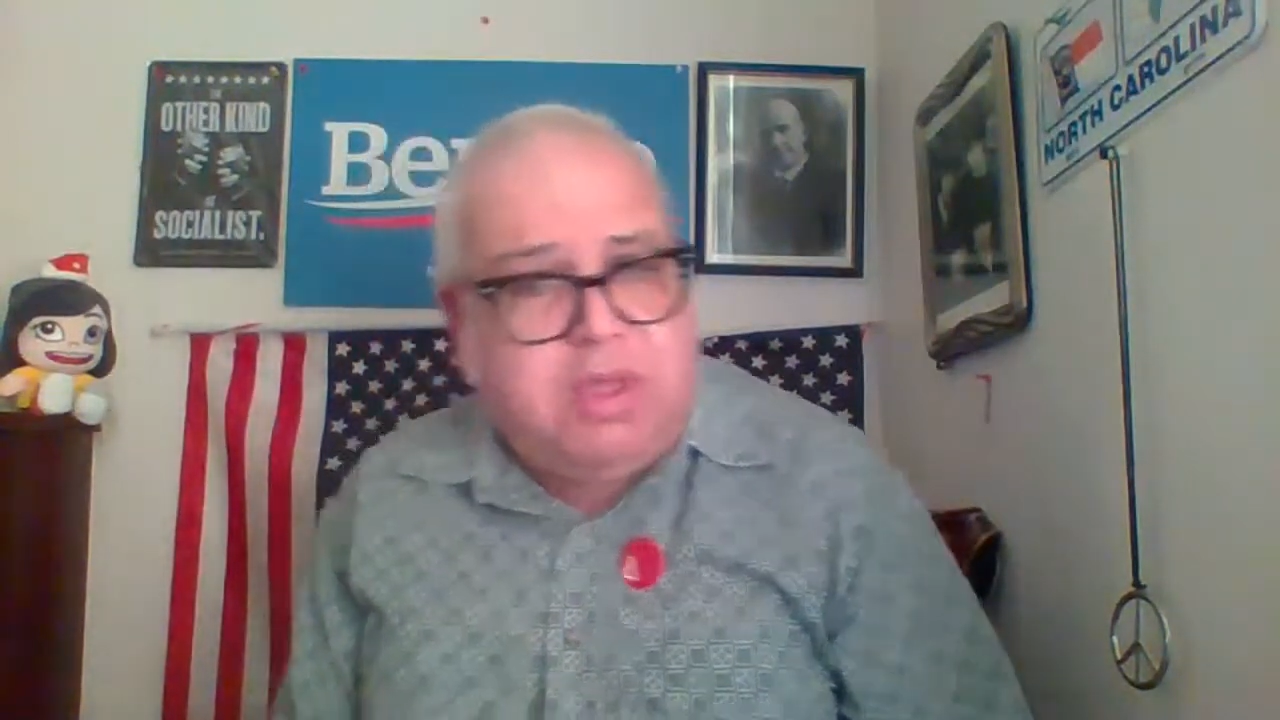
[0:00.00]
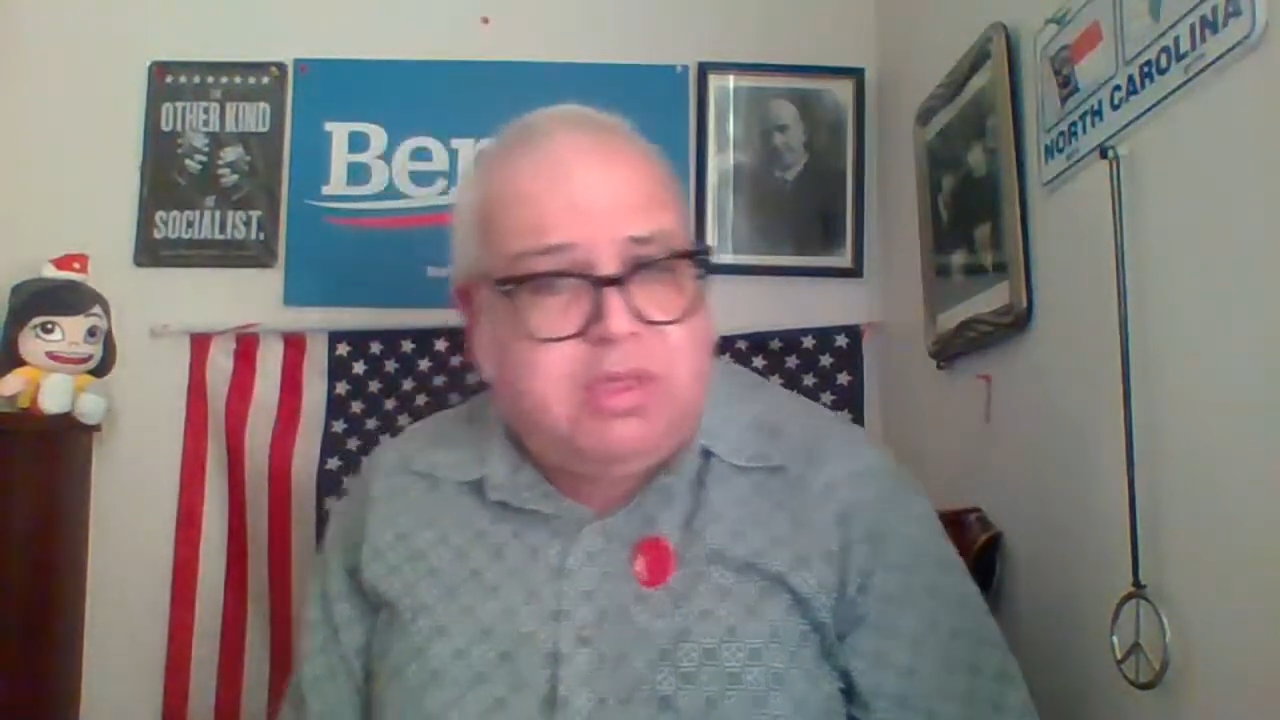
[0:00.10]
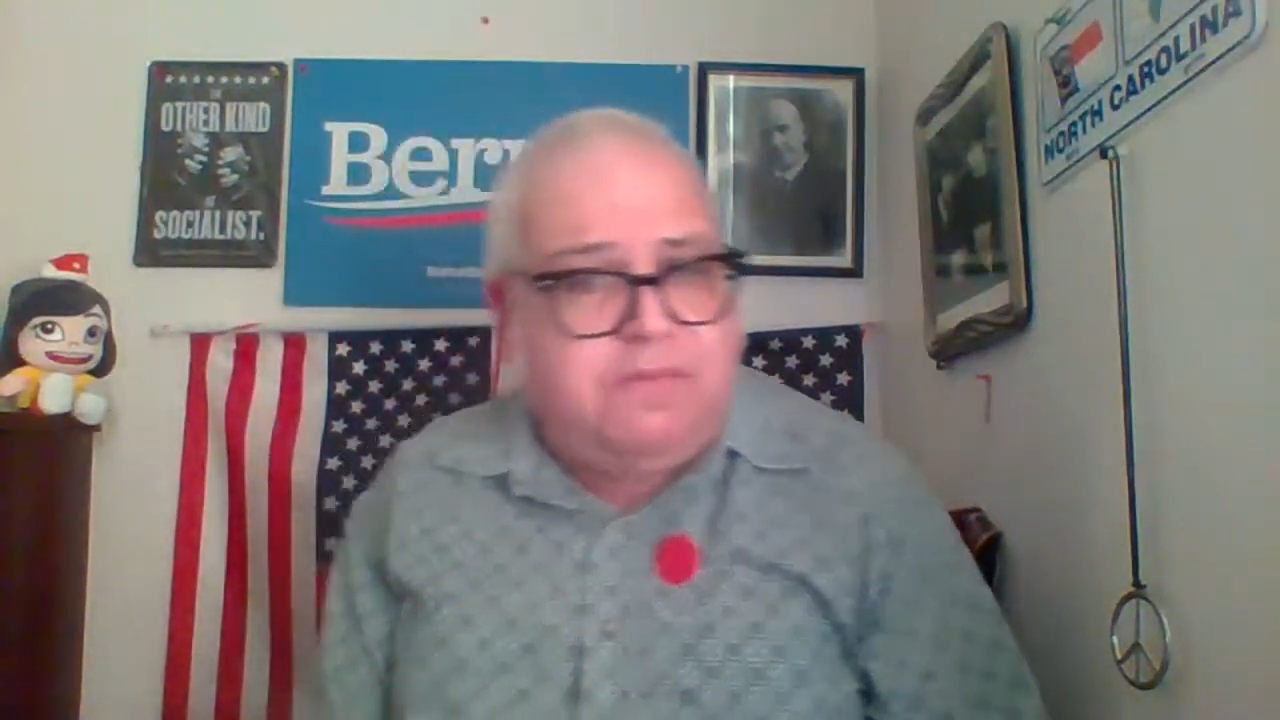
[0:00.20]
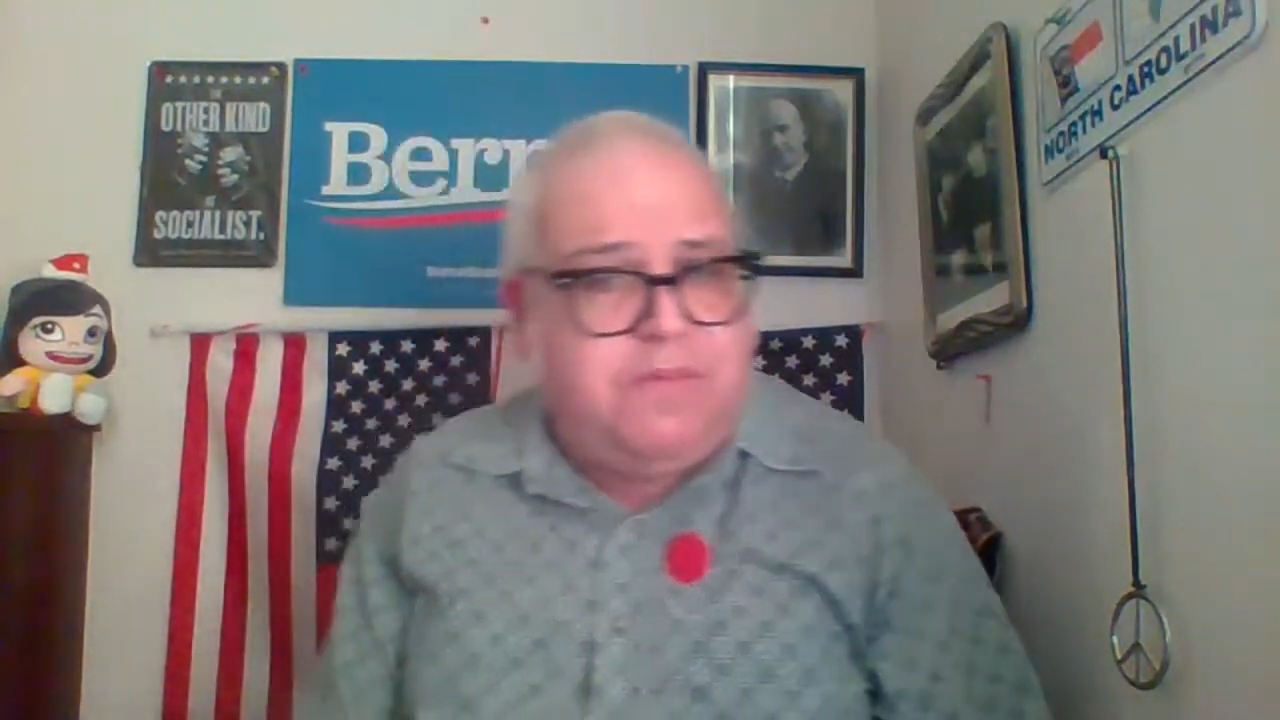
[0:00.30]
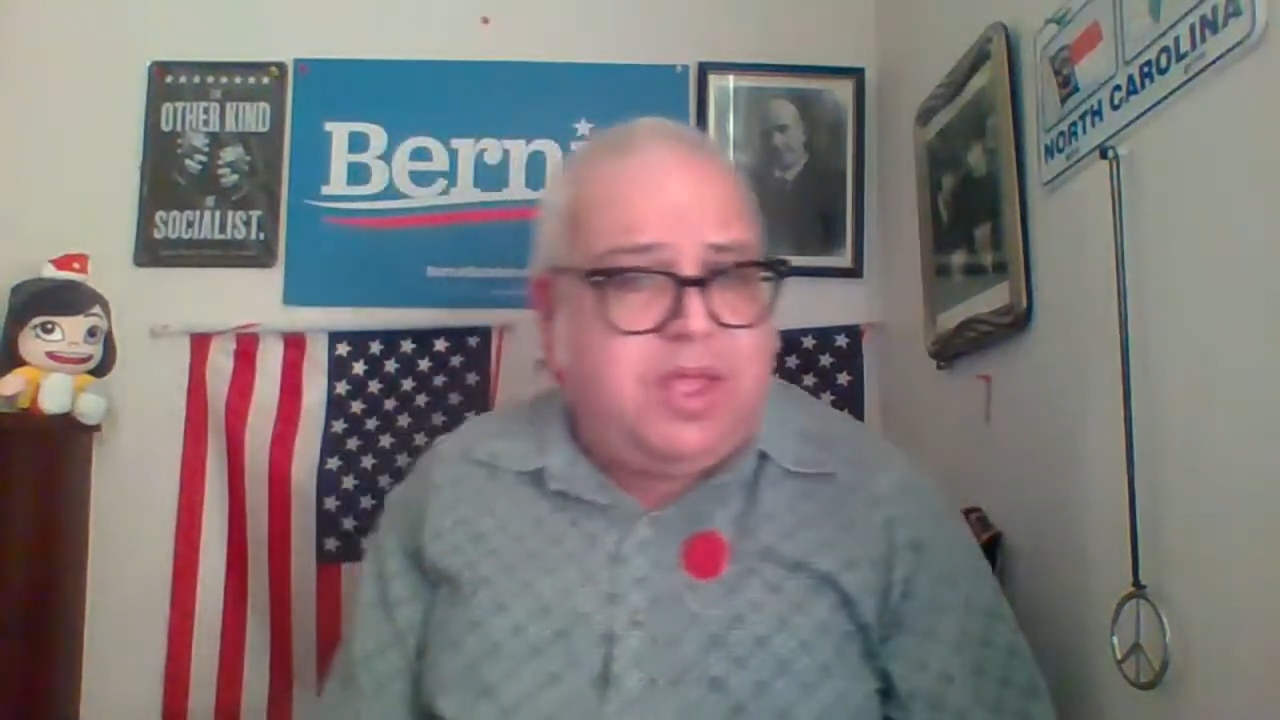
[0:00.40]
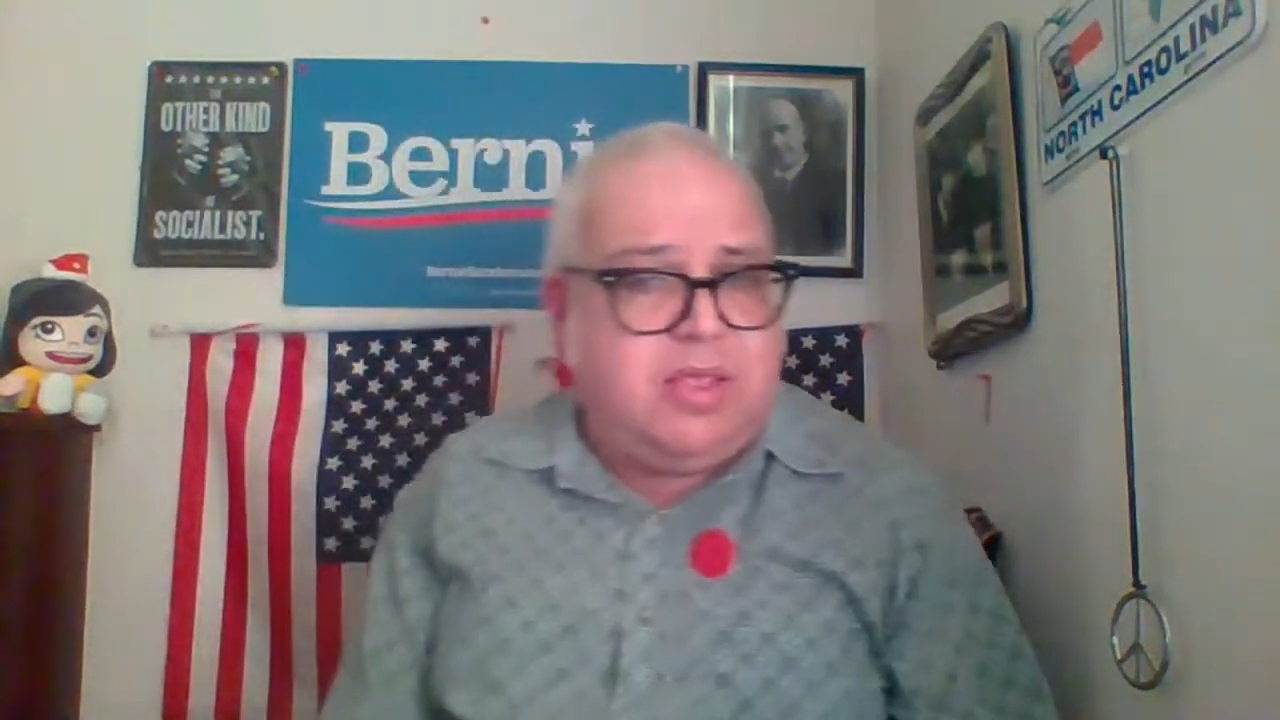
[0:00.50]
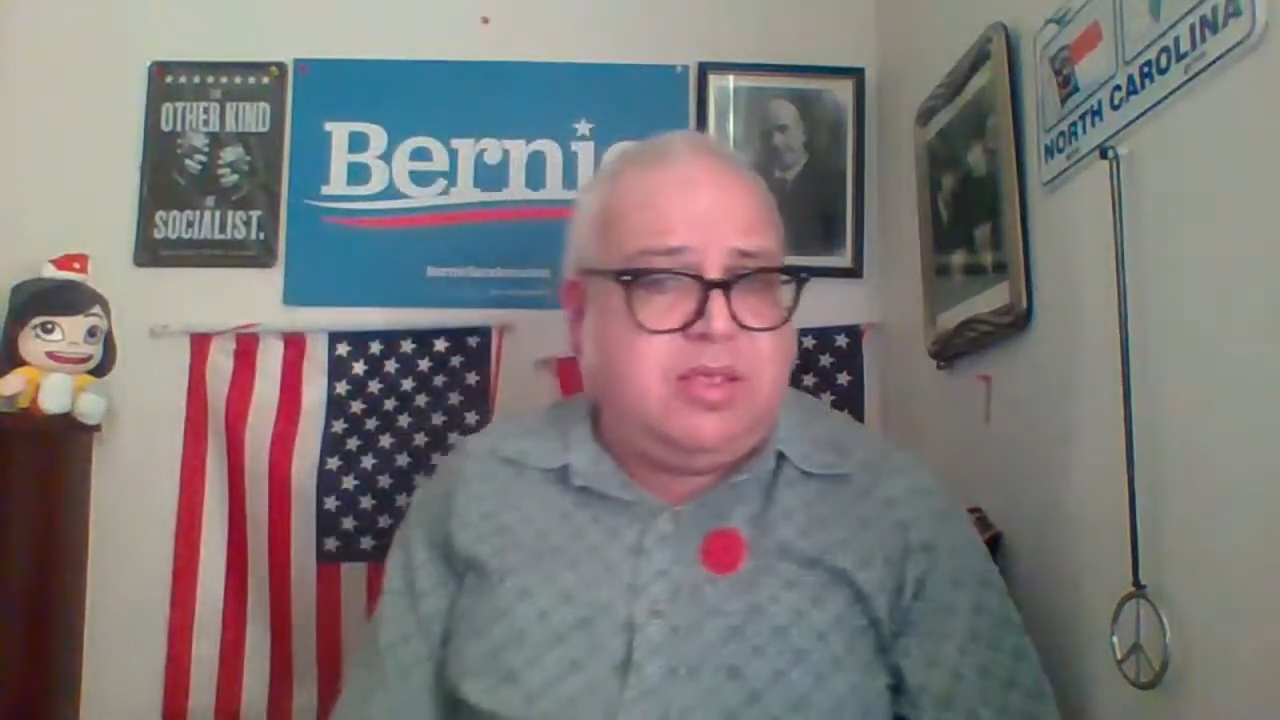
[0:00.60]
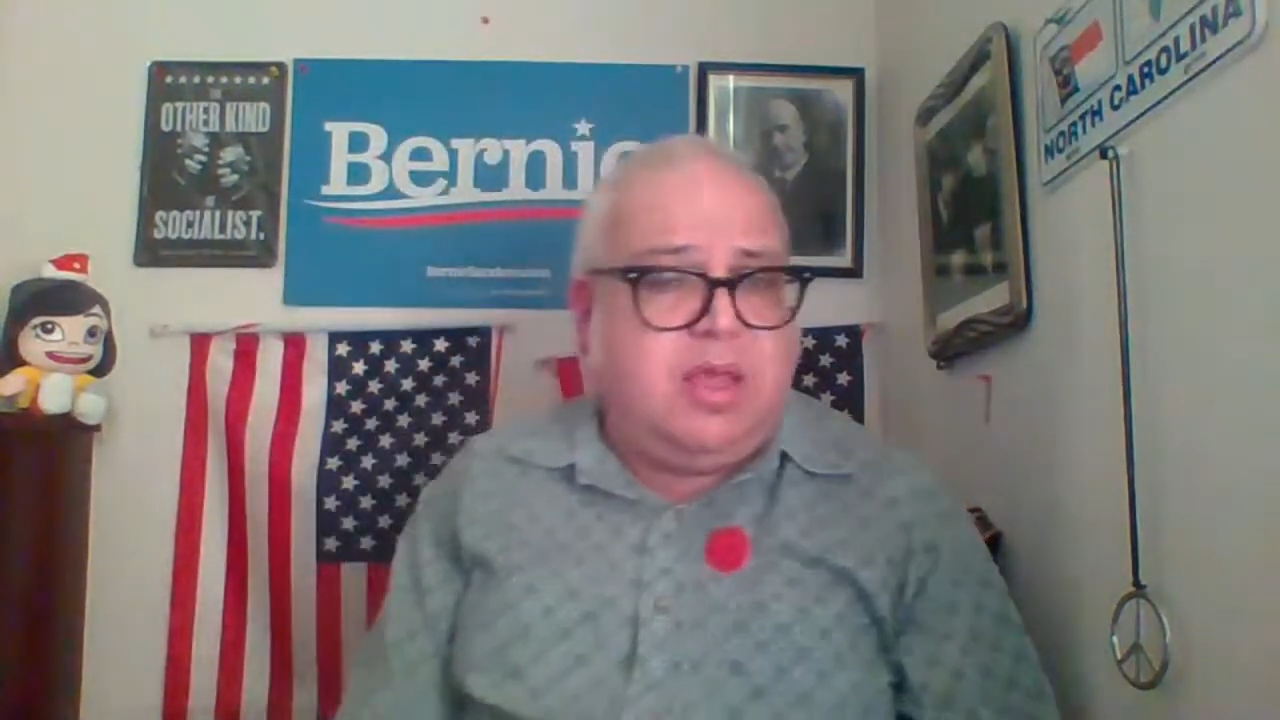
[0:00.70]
of Defense